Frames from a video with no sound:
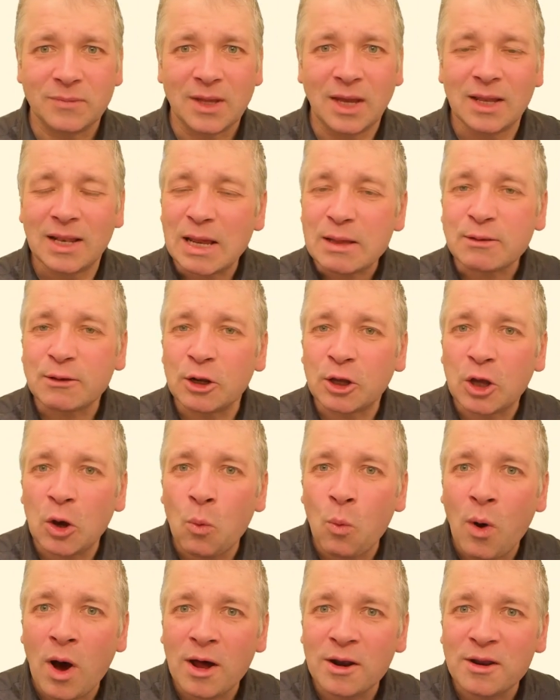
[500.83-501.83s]
Let's look at
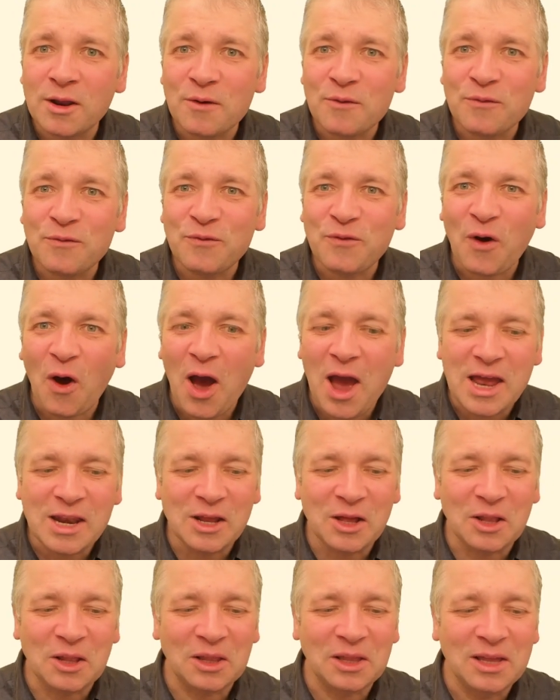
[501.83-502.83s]
one
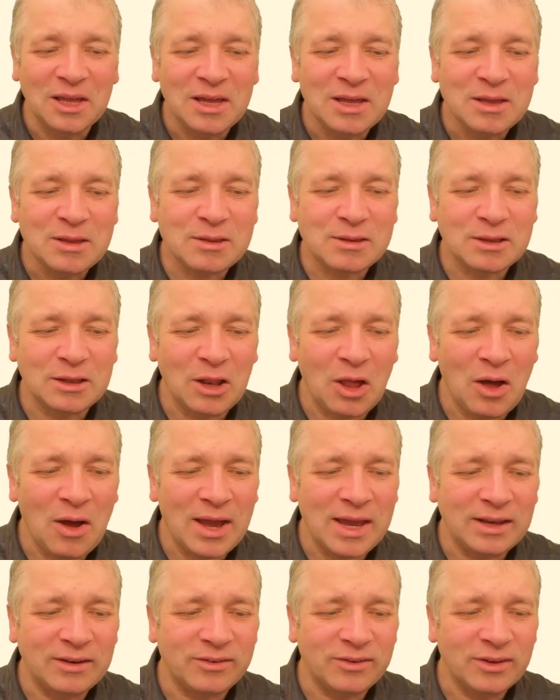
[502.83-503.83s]
final
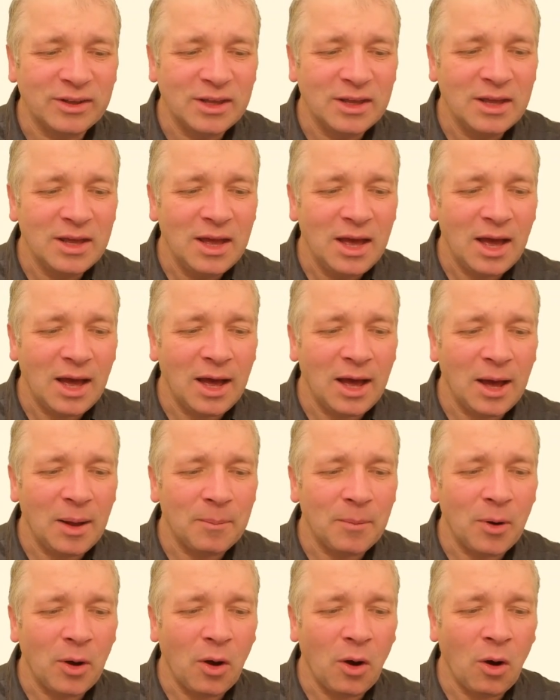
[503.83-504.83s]
slide
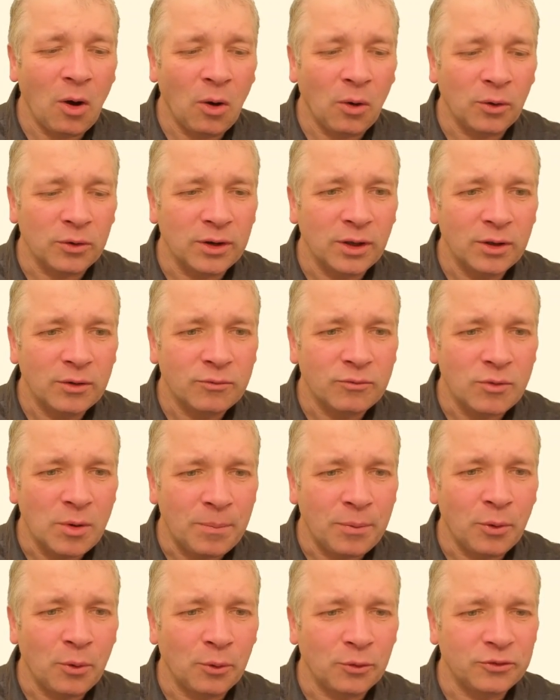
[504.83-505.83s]
on
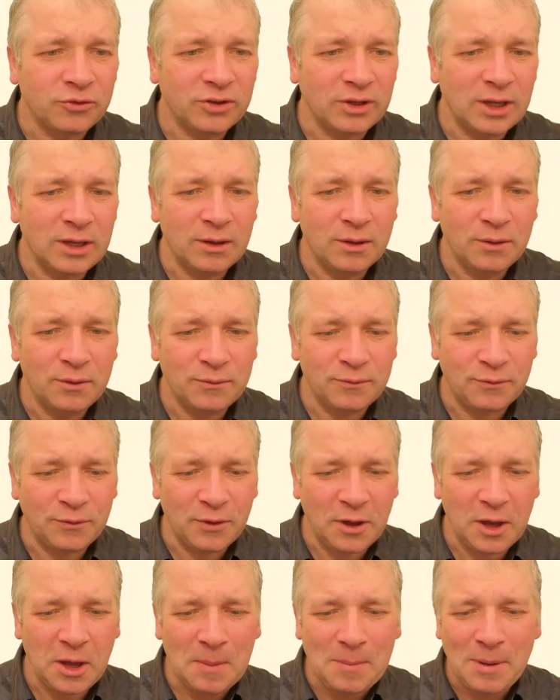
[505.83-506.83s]
reporting
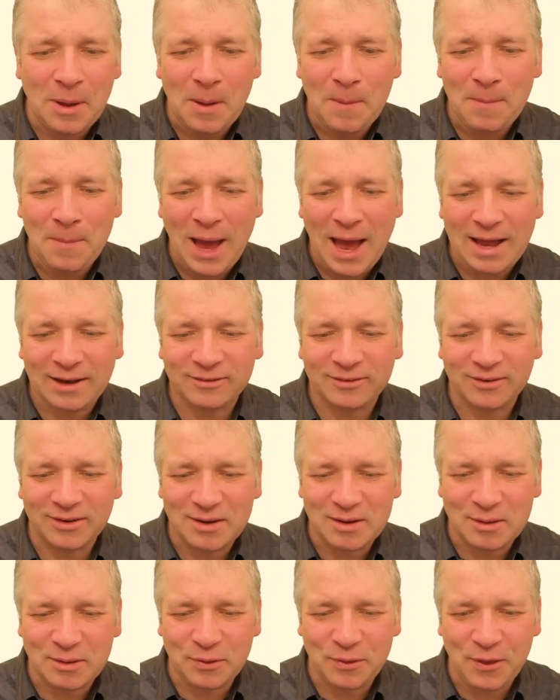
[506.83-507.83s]
verb
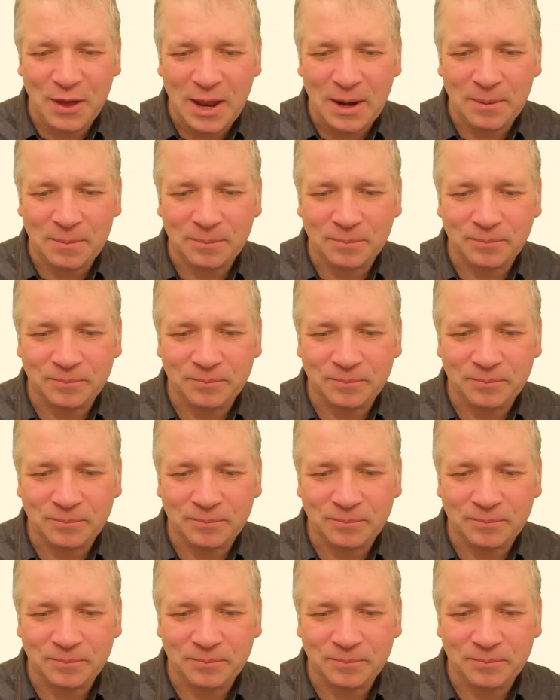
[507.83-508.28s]
patterns then.